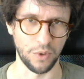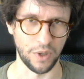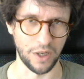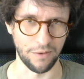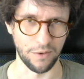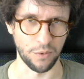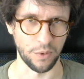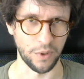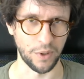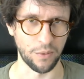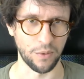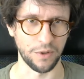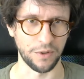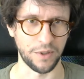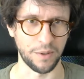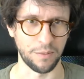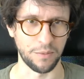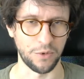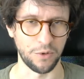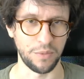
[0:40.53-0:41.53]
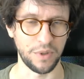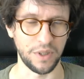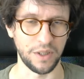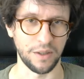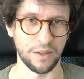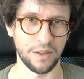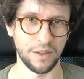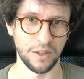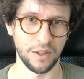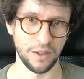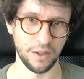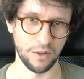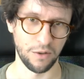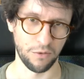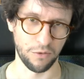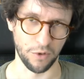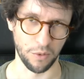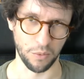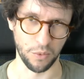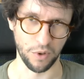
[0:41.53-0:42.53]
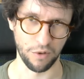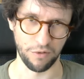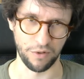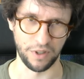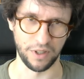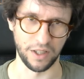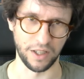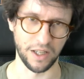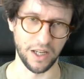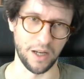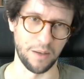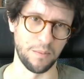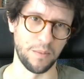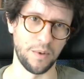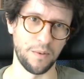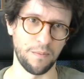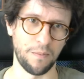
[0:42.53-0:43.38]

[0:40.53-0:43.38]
wherever we want them to be from within the game.